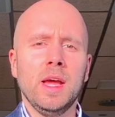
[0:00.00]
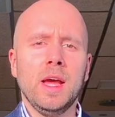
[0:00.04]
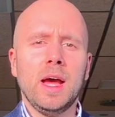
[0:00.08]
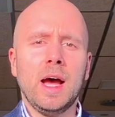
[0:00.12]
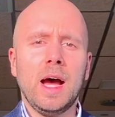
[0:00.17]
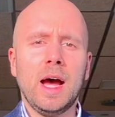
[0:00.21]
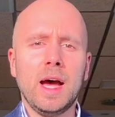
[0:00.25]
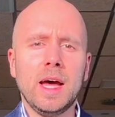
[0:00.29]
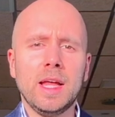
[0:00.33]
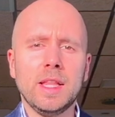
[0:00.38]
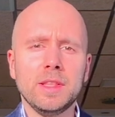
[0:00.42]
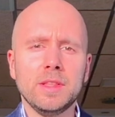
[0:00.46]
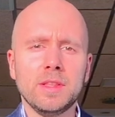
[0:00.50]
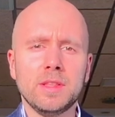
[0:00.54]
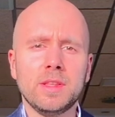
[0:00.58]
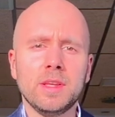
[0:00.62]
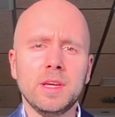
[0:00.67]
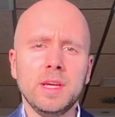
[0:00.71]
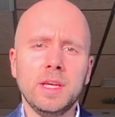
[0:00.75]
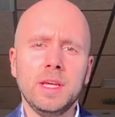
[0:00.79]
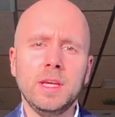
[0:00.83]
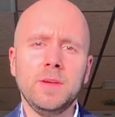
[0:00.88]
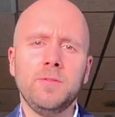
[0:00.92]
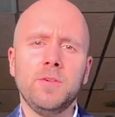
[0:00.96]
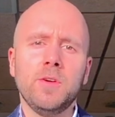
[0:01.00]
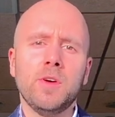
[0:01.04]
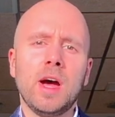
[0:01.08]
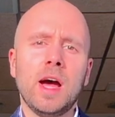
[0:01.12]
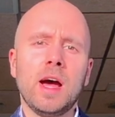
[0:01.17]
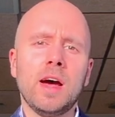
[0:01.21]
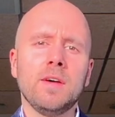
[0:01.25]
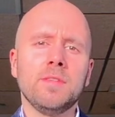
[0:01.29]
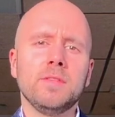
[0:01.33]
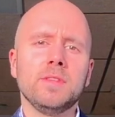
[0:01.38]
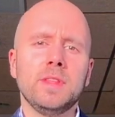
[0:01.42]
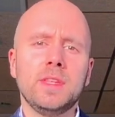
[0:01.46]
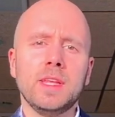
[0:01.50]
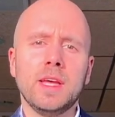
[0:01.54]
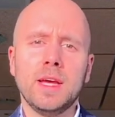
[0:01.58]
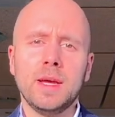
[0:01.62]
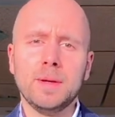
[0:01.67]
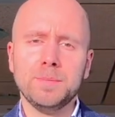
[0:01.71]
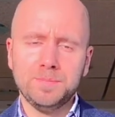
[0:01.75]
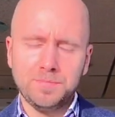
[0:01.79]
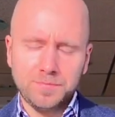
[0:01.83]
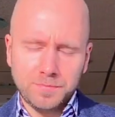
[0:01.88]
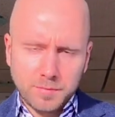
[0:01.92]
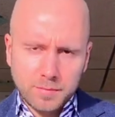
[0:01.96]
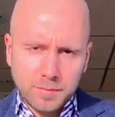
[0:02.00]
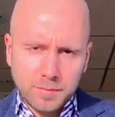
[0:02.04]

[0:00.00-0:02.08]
And if you have the